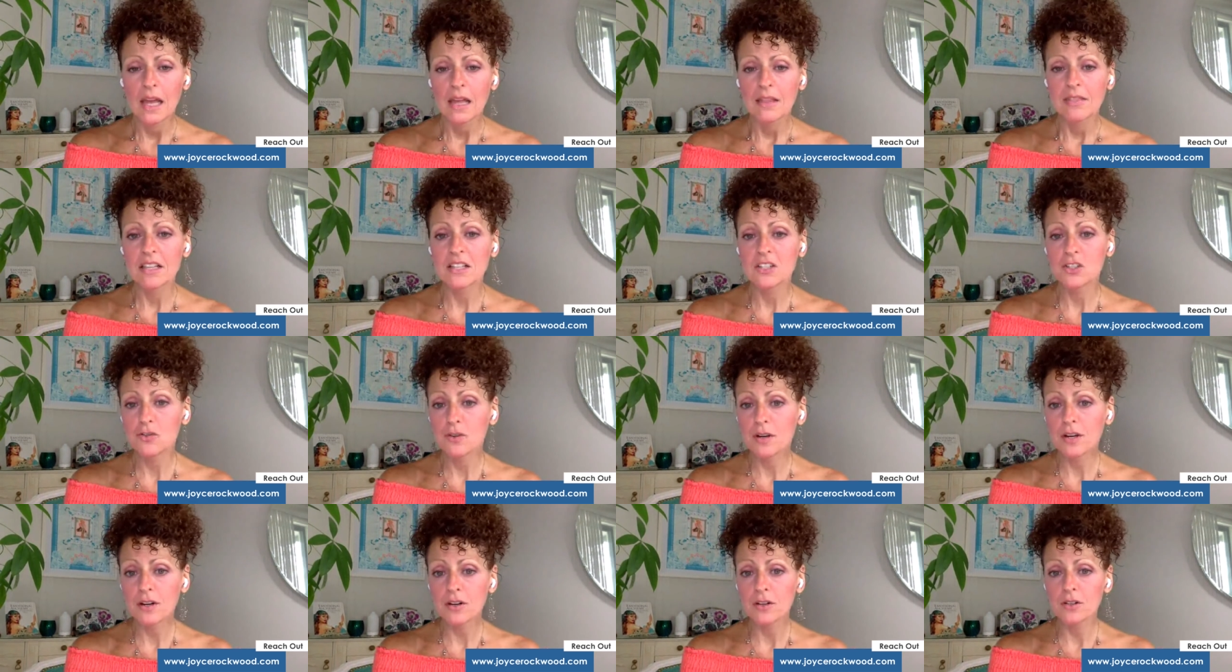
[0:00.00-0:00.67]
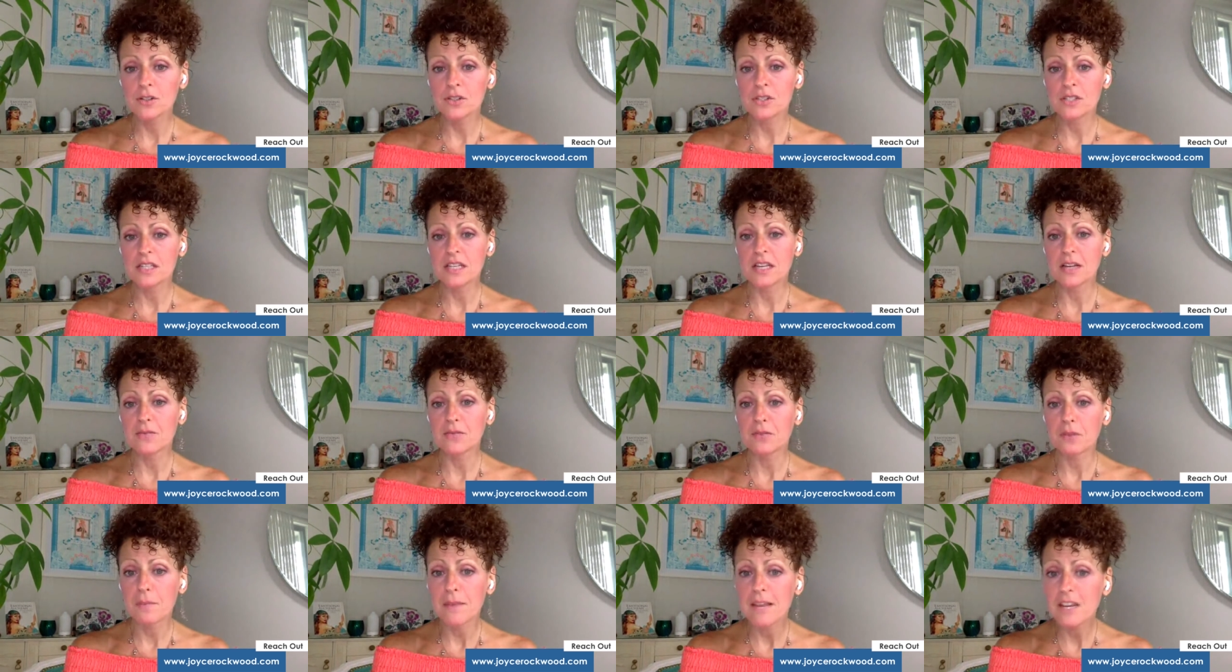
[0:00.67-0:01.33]
This triggers the
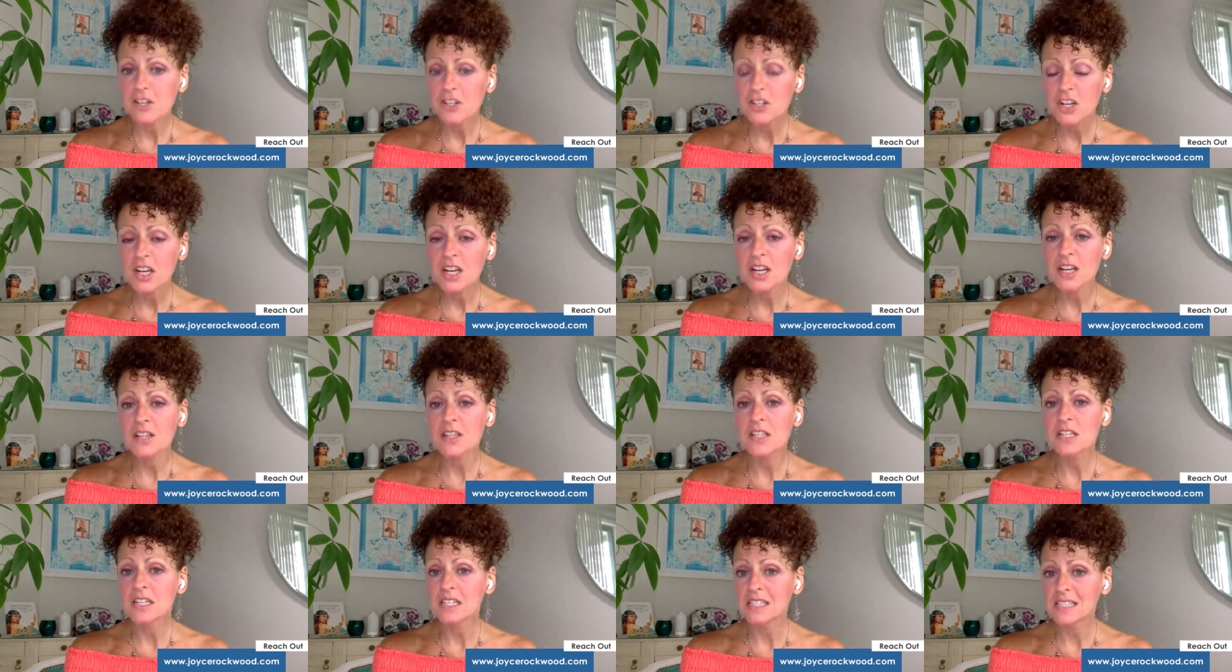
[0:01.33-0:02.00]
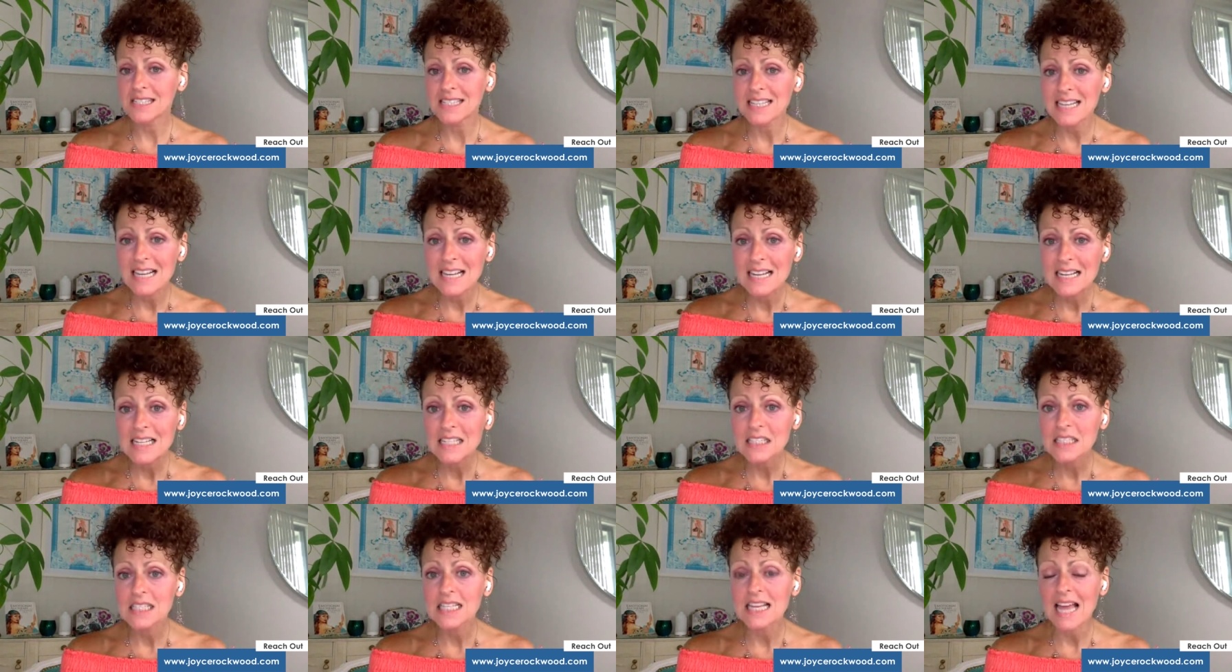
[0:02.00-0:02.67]
inflammation, the
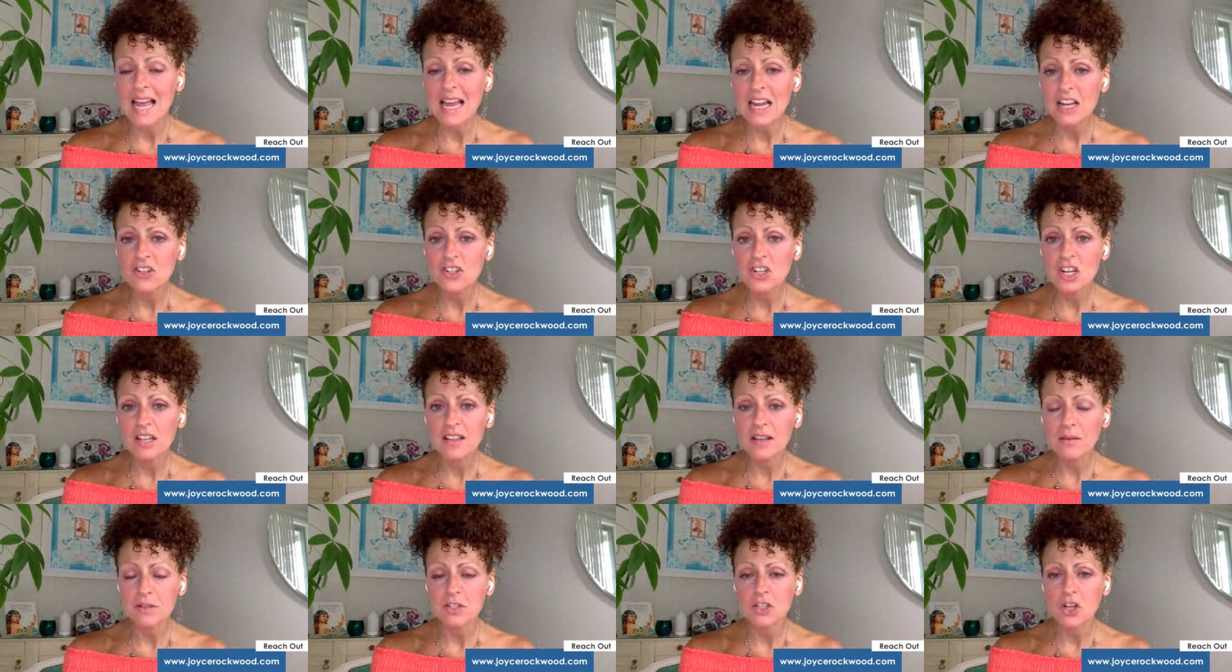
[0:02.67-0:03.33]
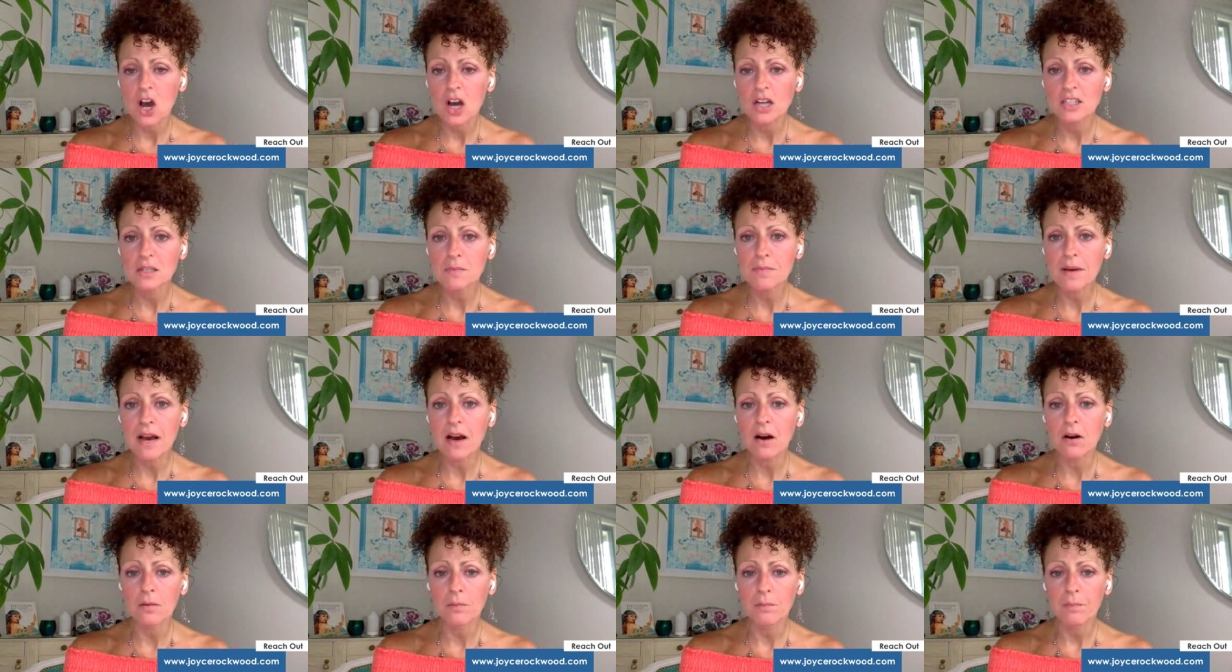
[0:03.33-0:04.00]
disease, the aging that we talked
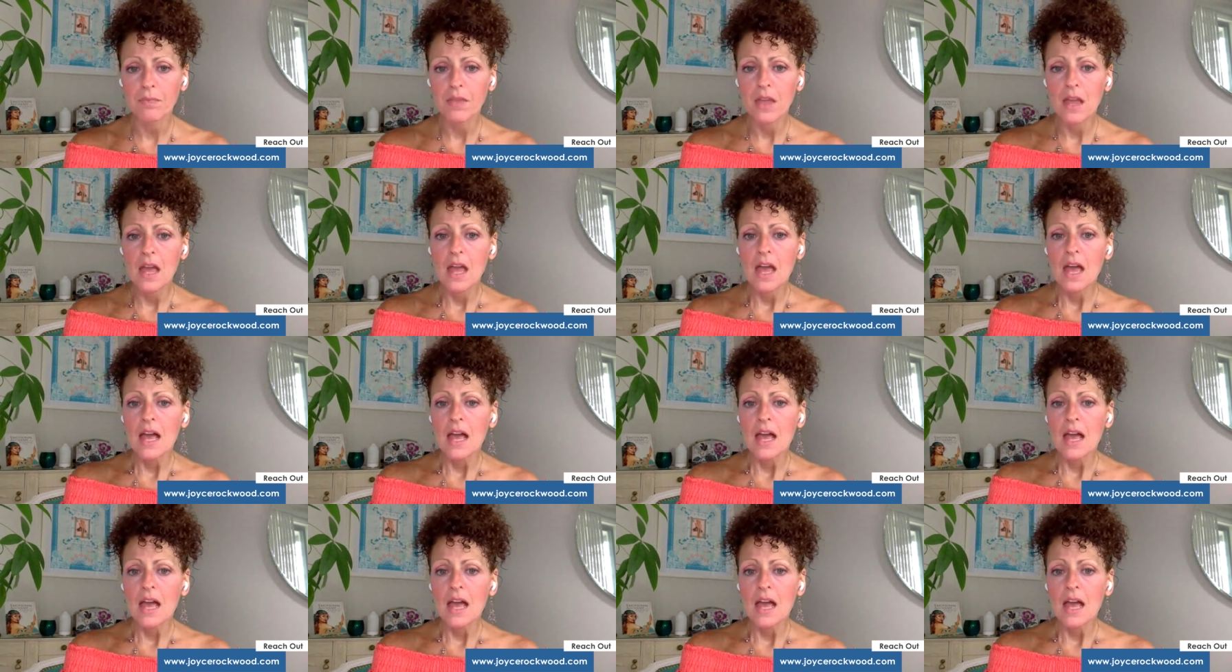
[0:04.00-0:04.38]
about.